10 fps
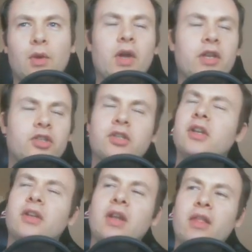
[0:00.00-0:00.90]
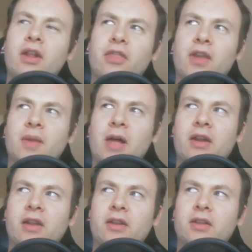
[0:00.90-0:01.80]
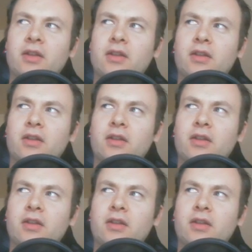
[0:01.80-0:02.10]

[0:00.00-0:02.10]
Which, now that I think about it,